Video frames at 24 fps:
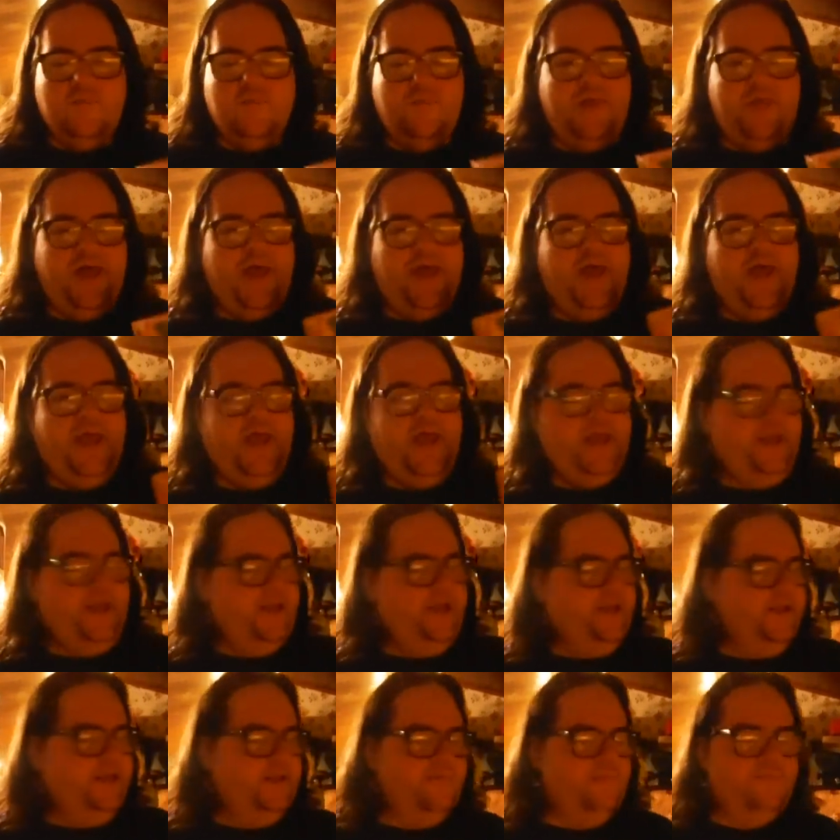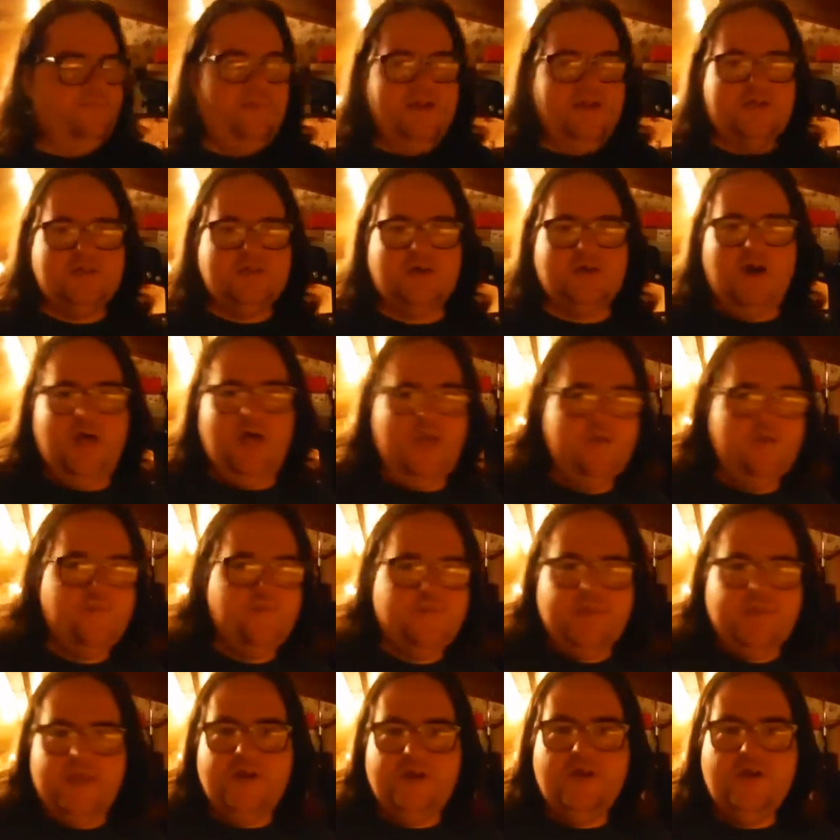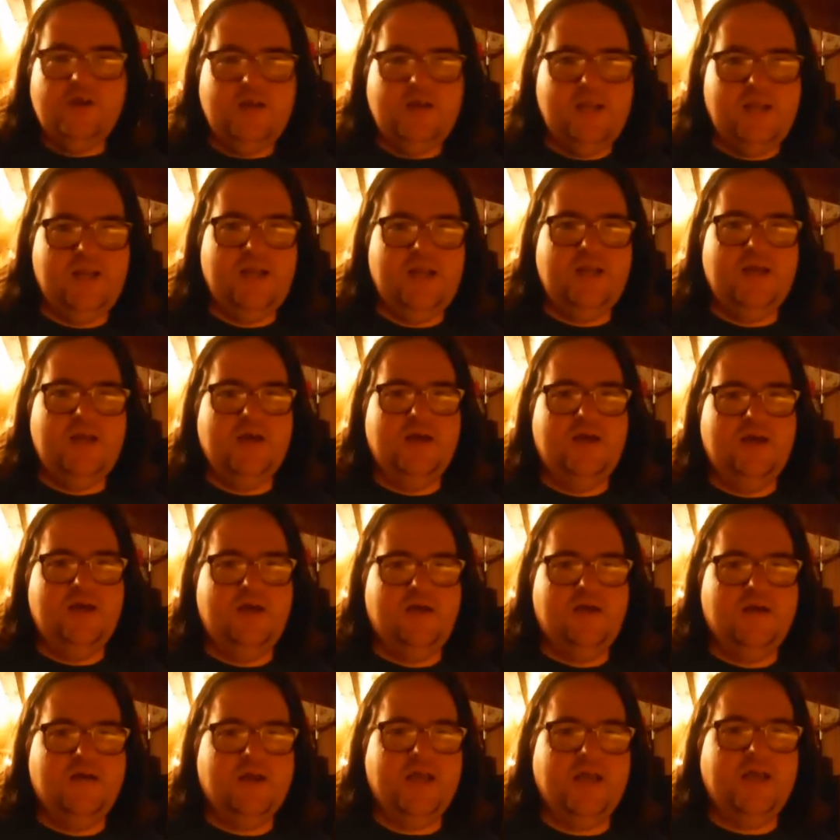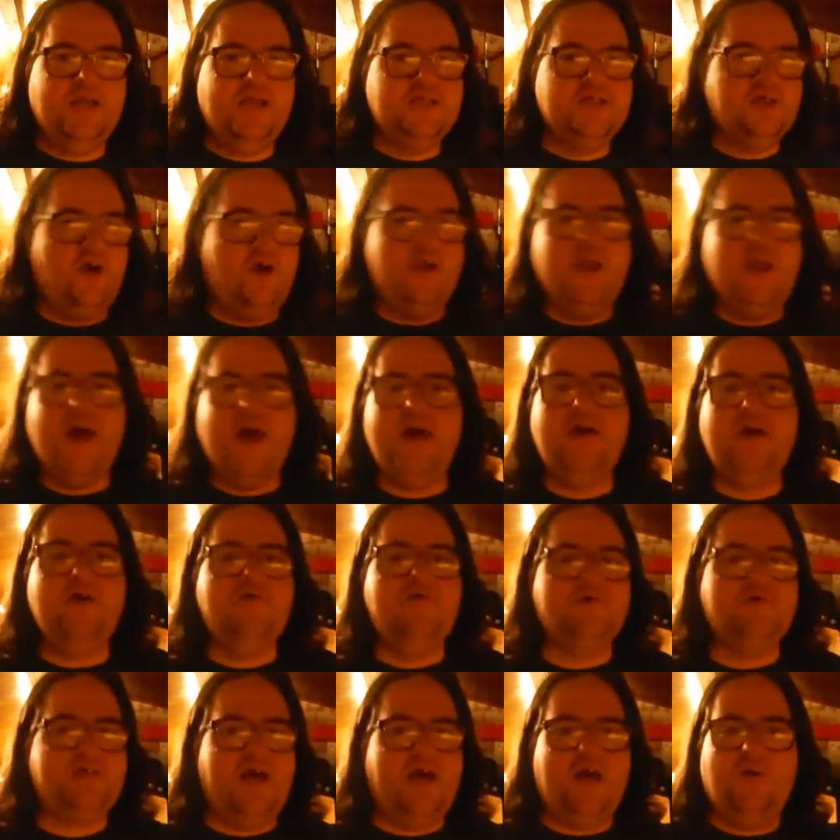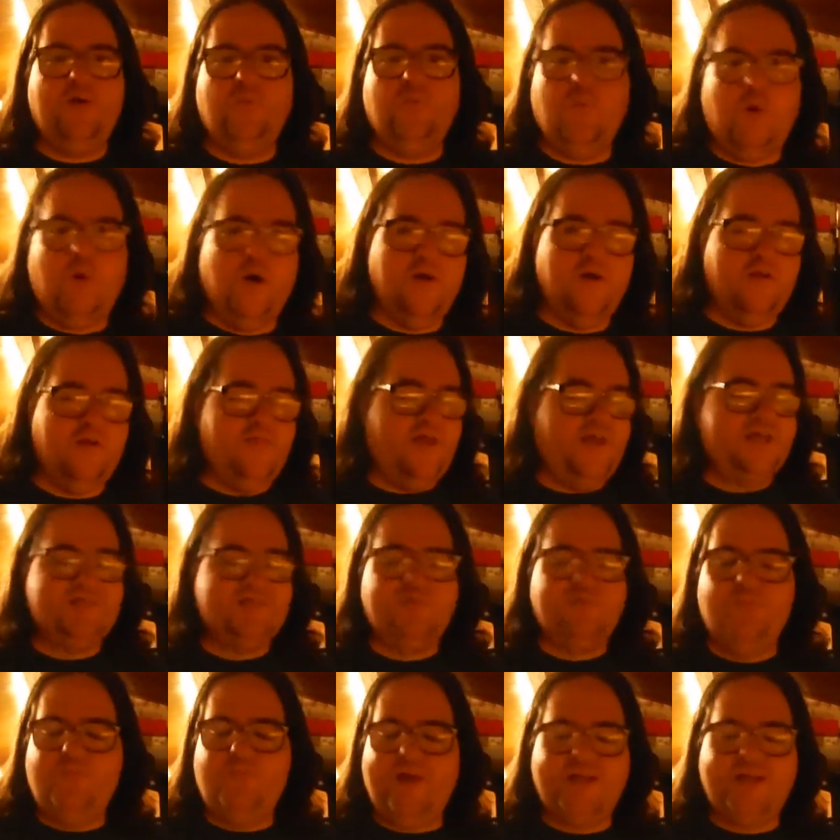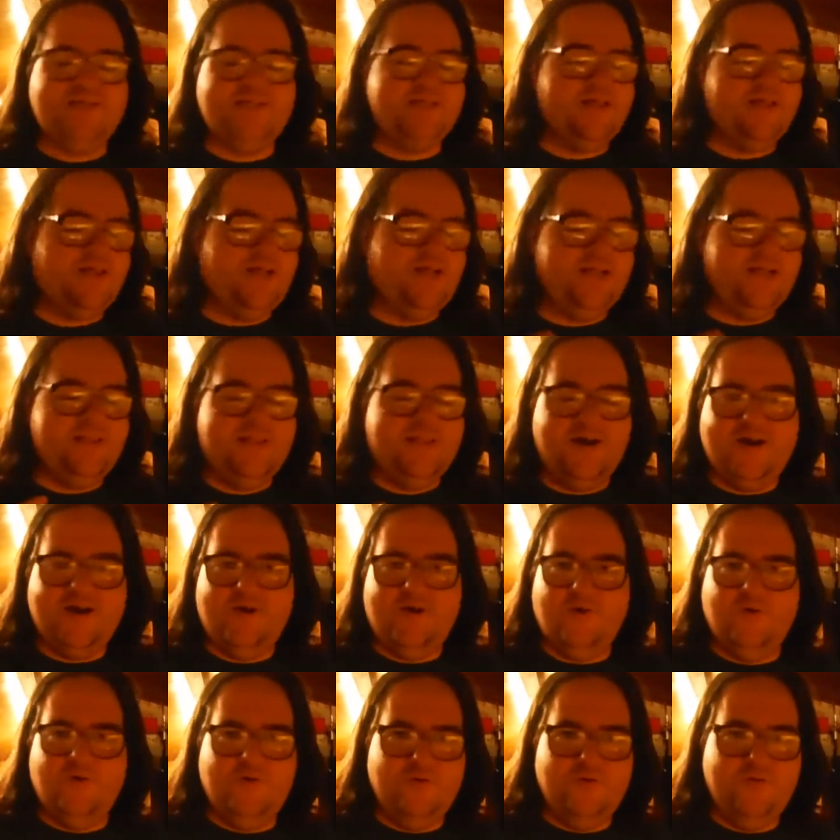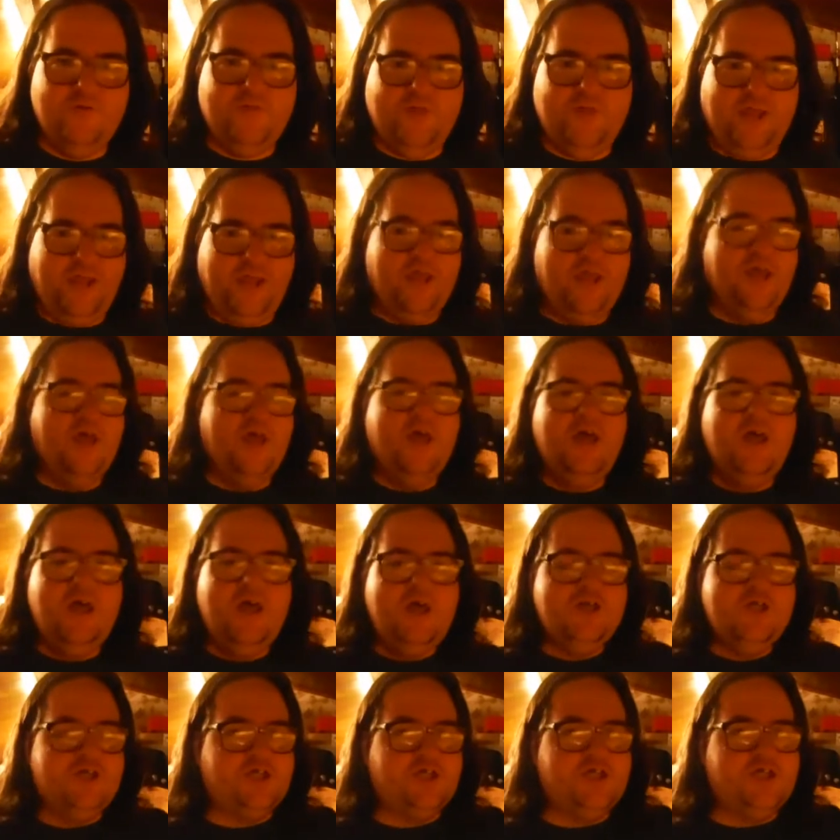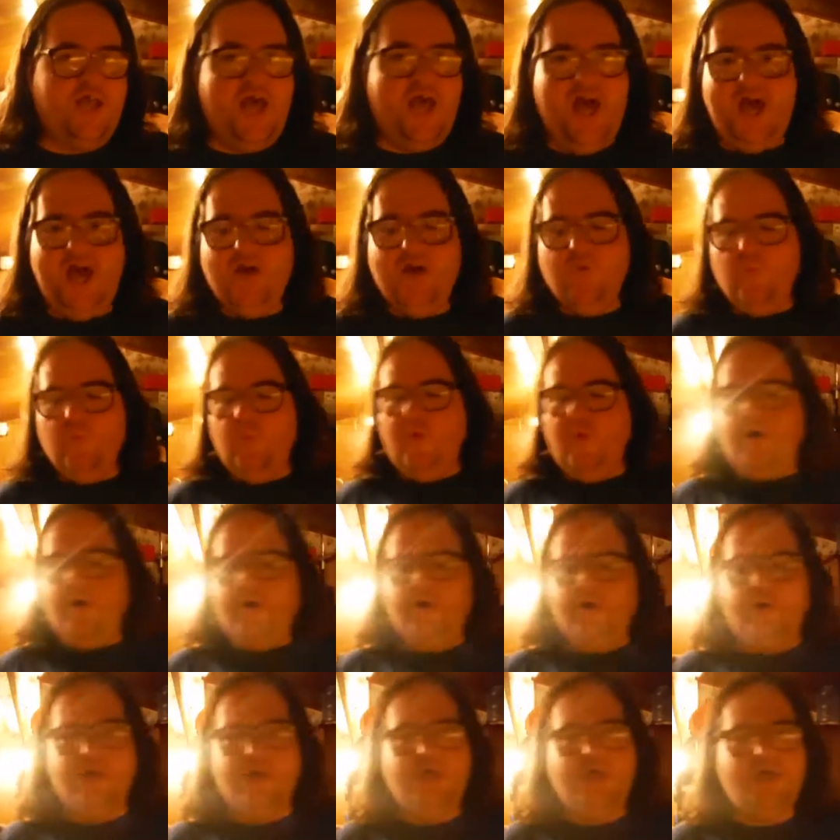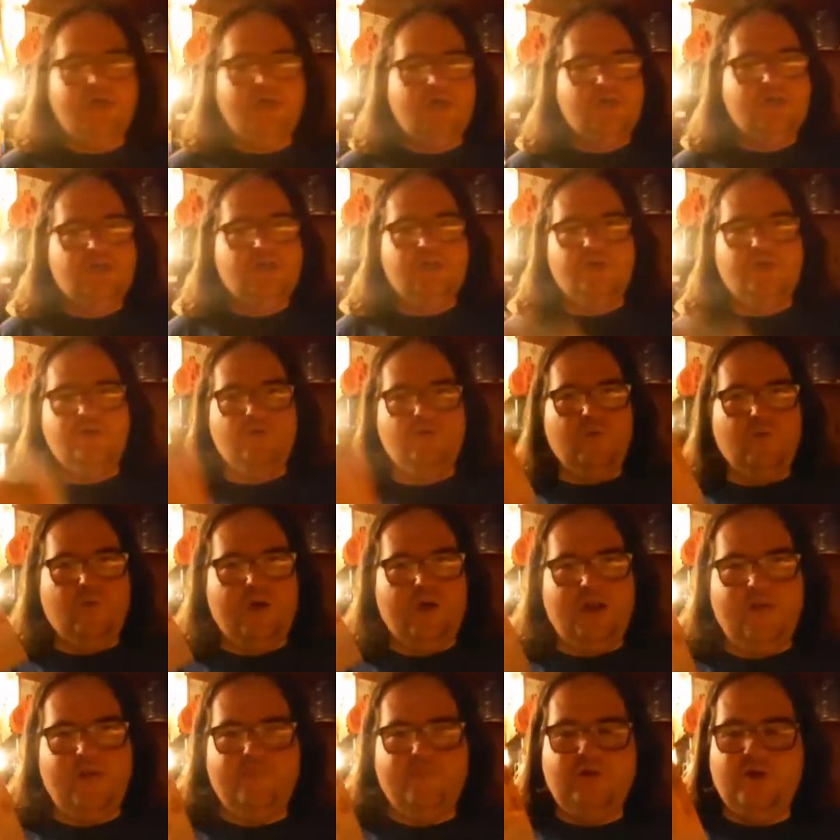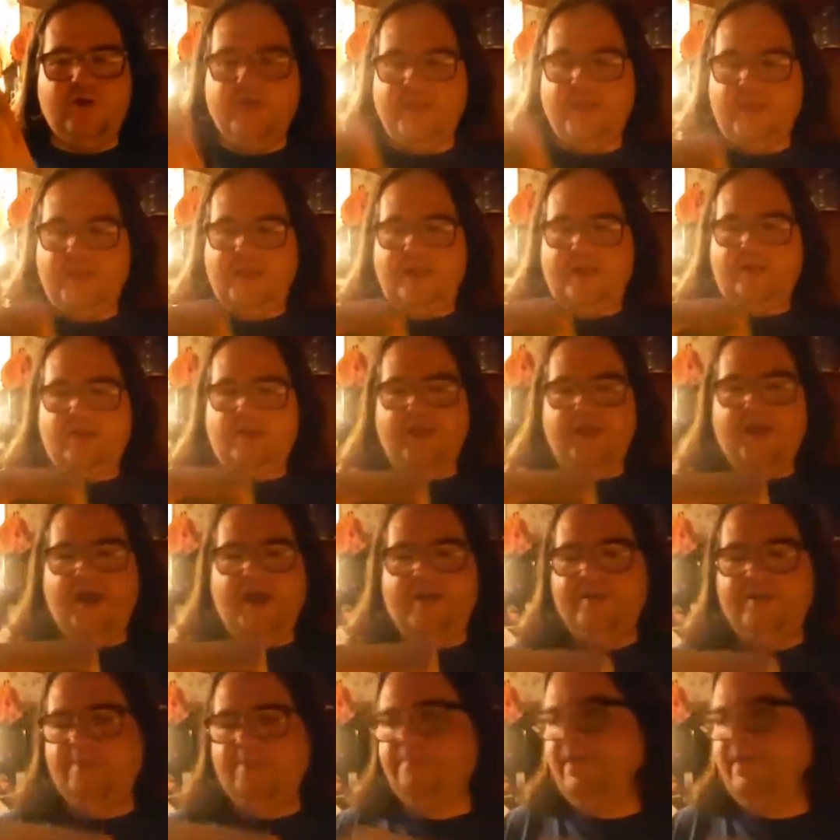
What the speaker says: they mix everything you need, okay, because all you got to do is add water. That's basically the whole thing. Just add water to whatever you get. You got the